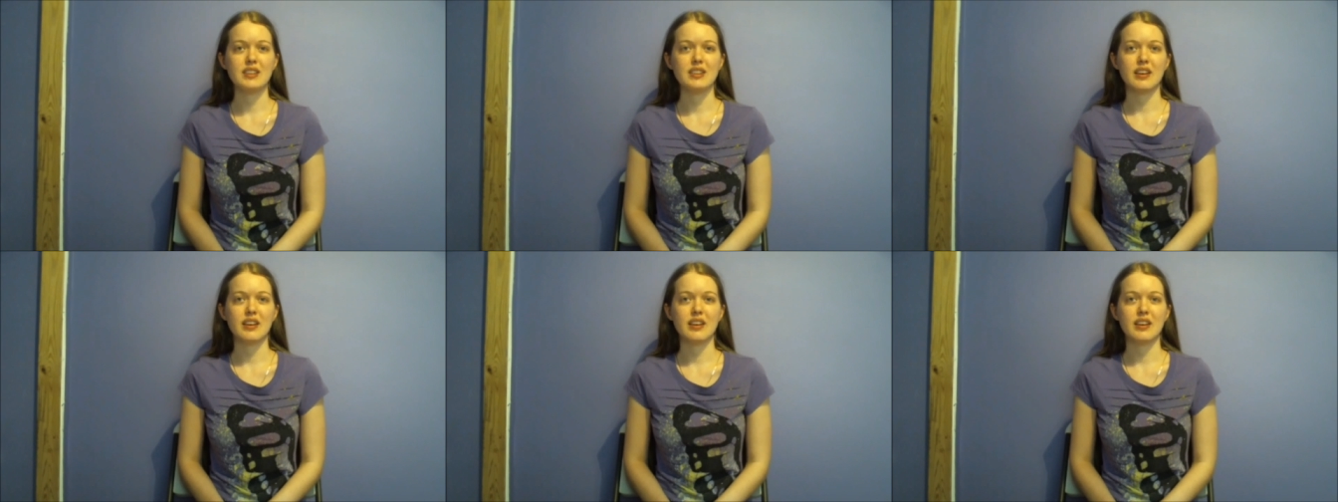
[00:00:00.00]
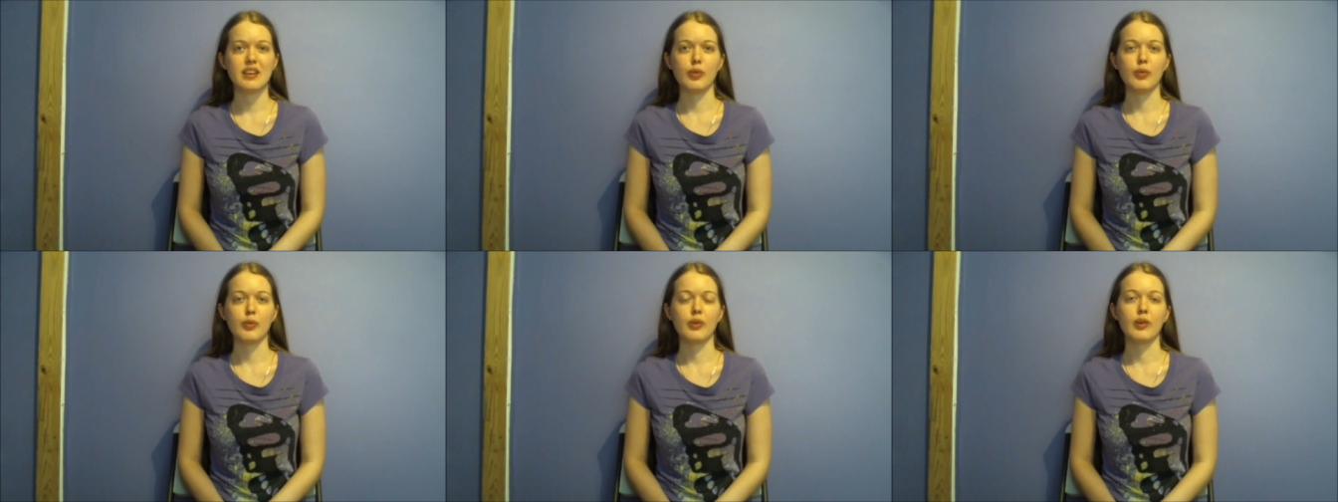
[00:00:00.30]
of
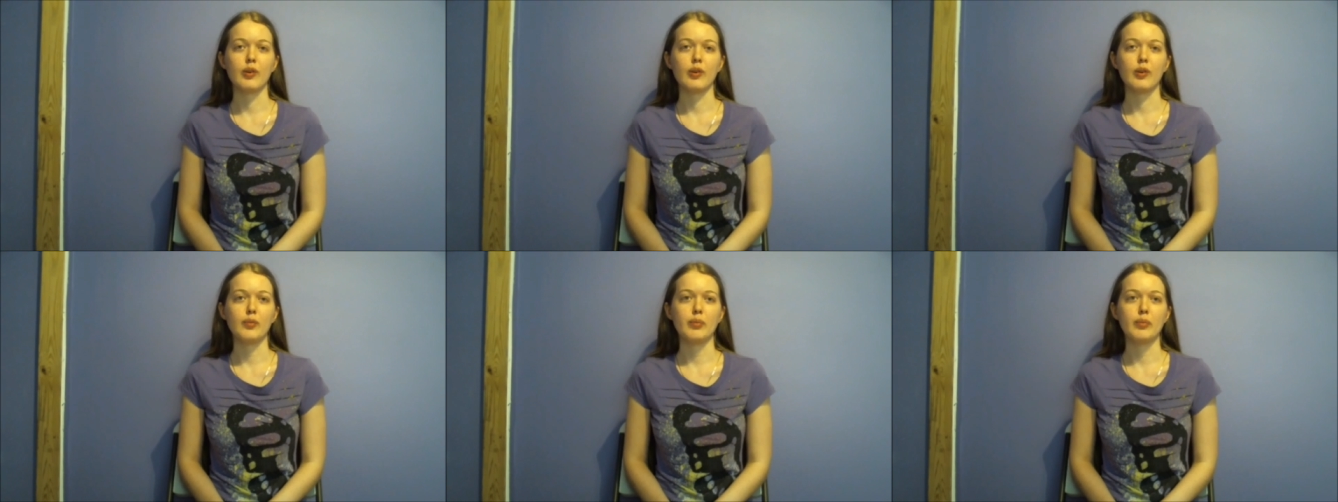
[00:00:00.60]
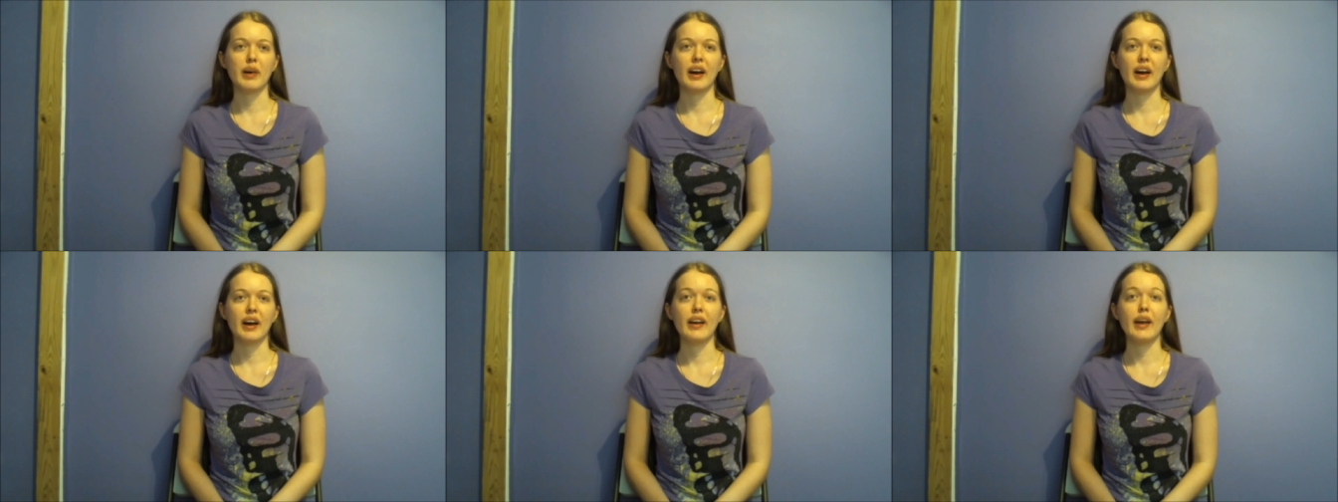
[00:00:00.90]
the world
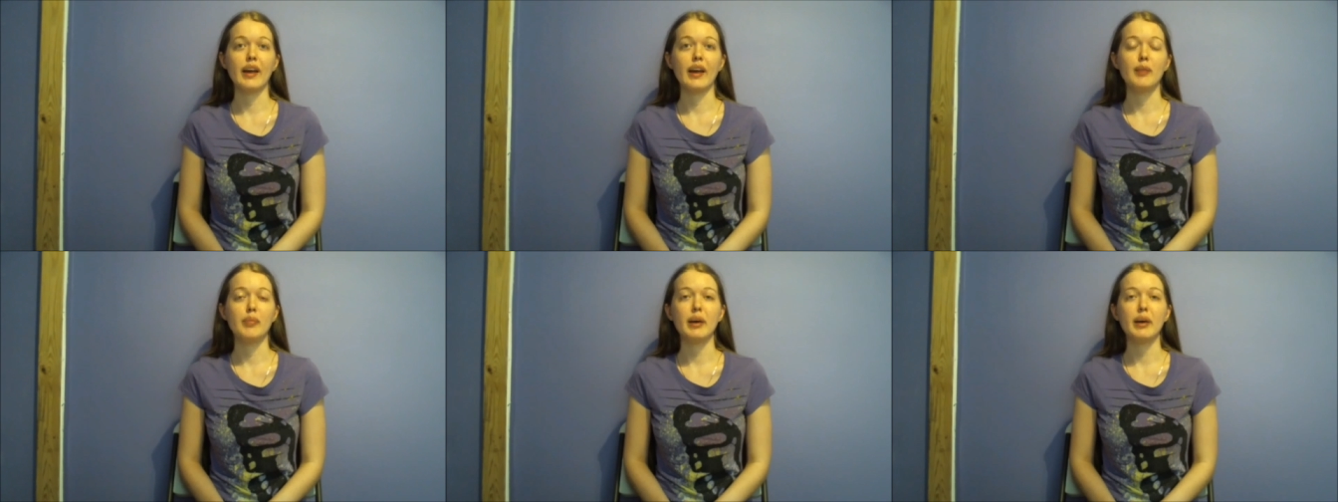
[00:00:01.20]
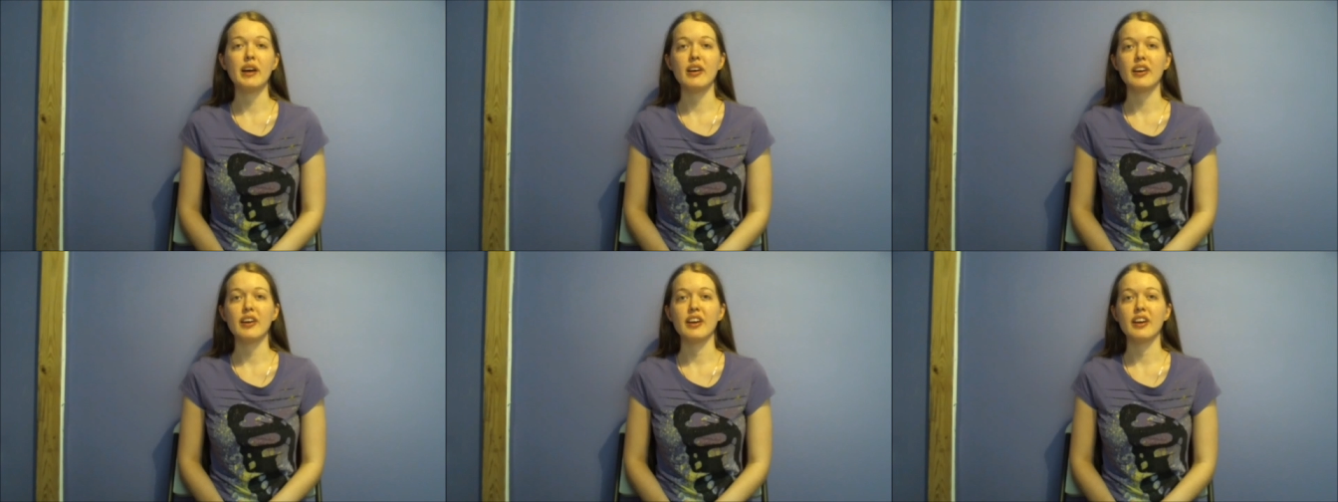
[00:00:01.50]
by a
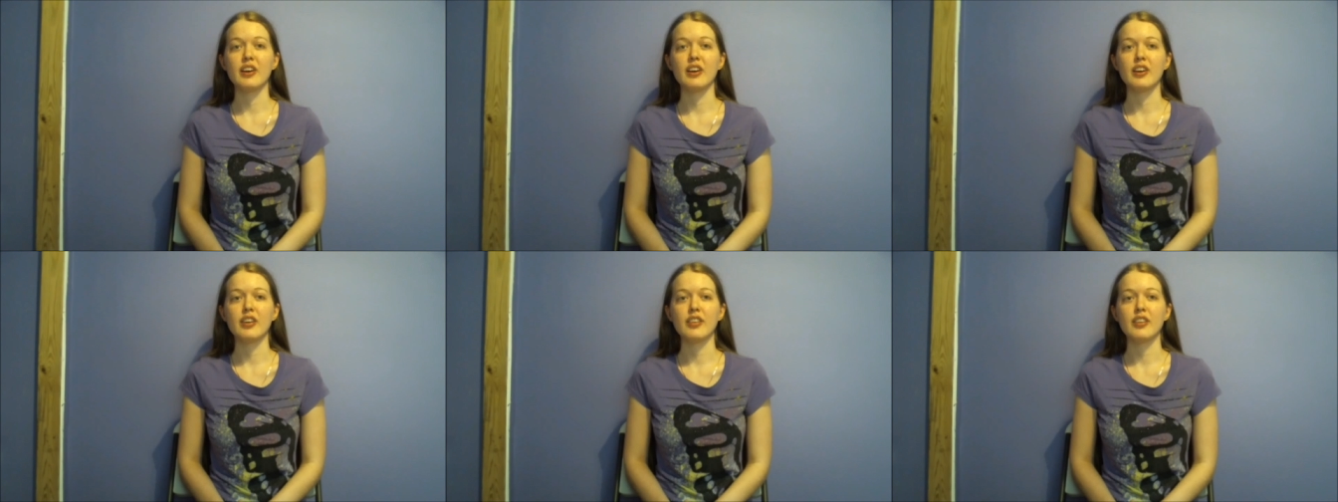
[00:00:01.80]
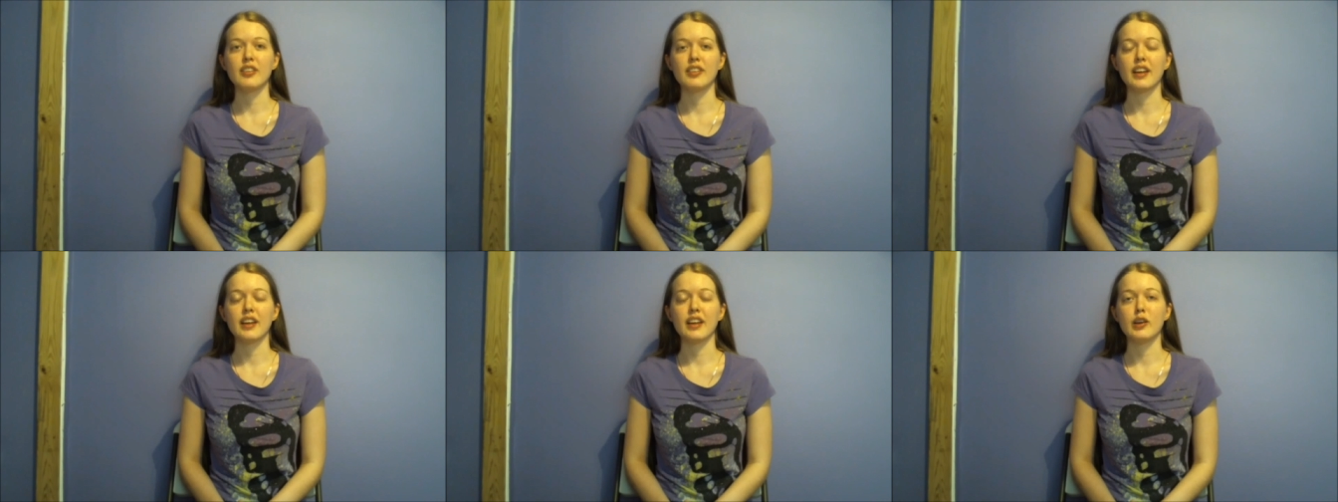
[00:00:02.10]
barrier
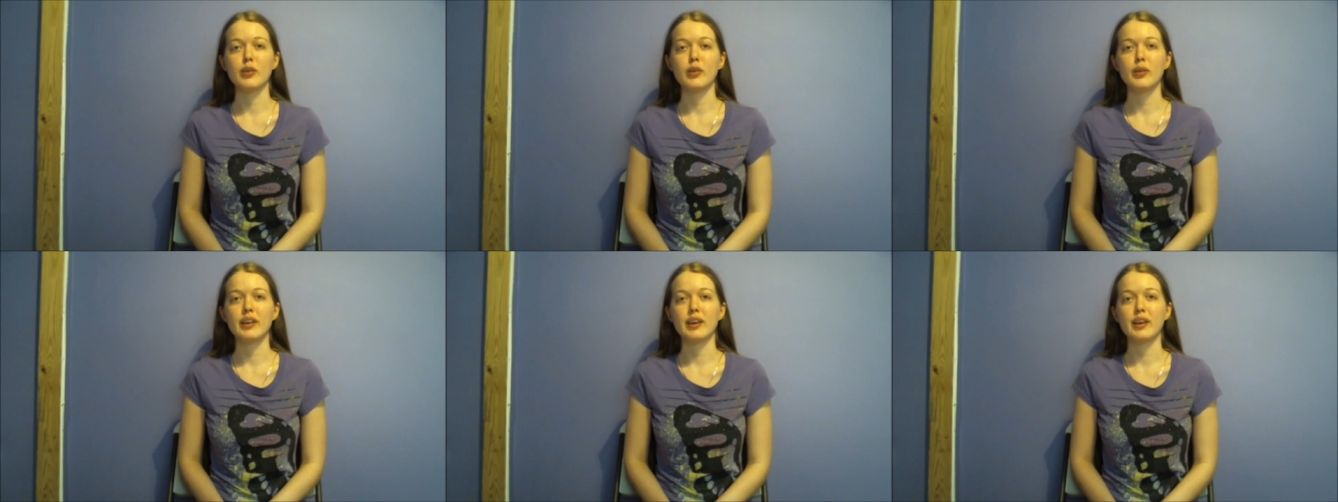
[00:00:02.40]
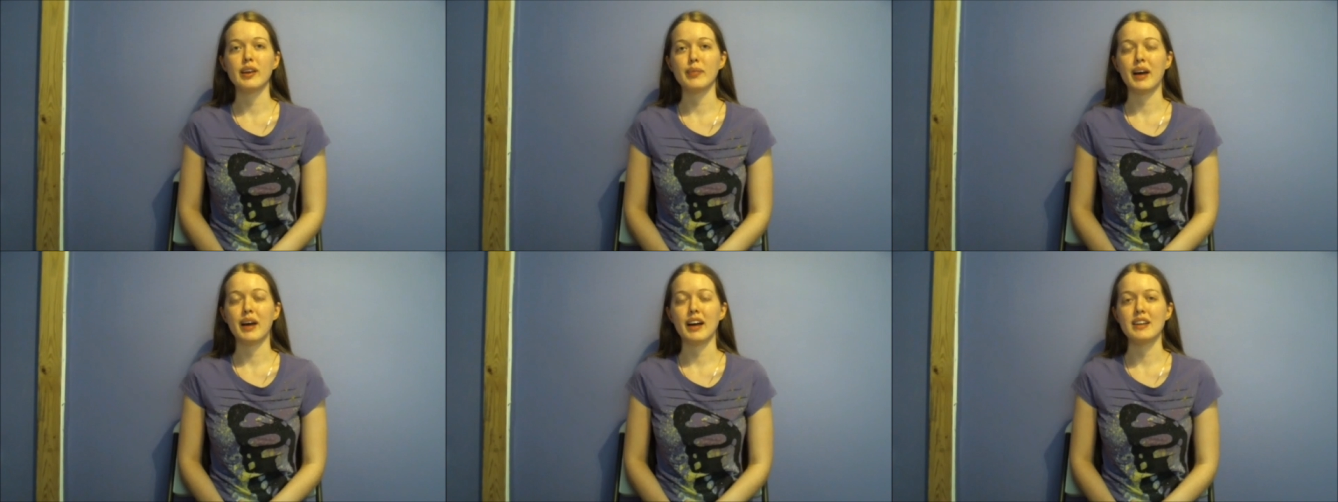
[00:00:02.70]
that nobody can
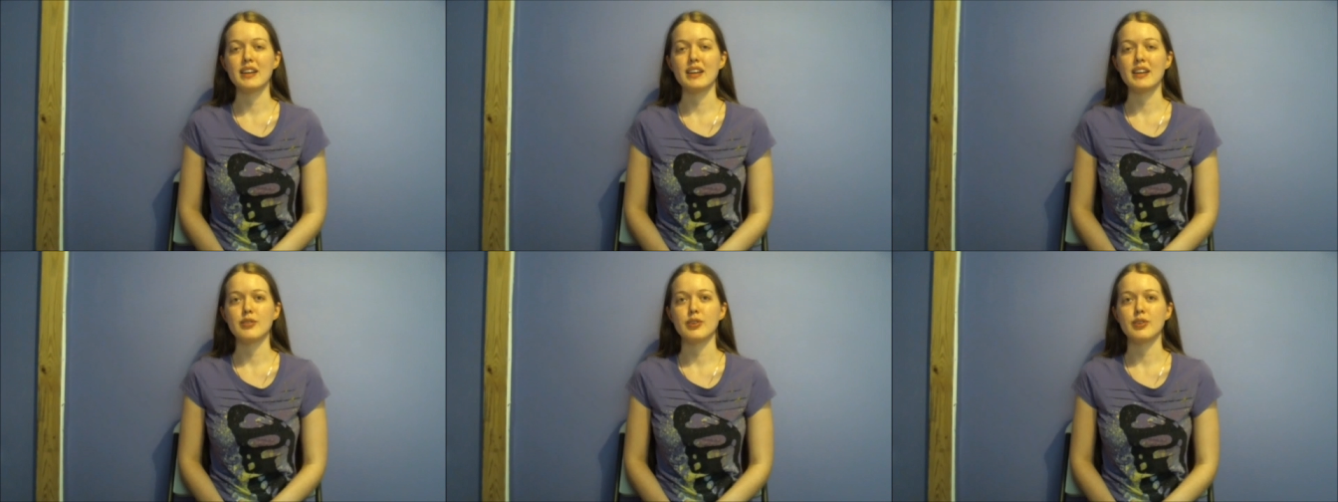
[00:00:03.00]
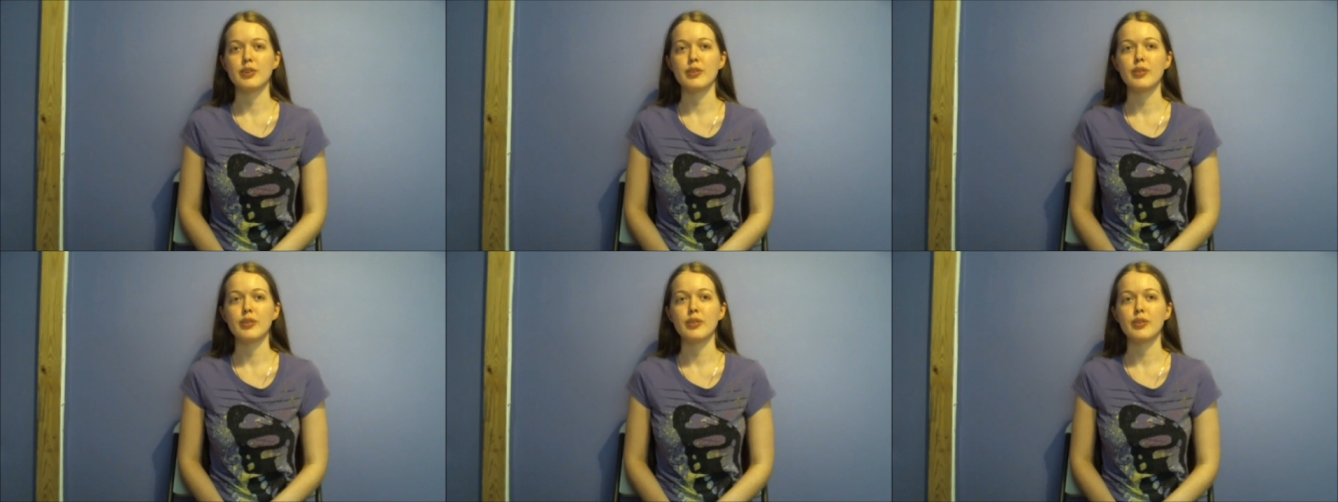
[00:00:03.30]
pass through.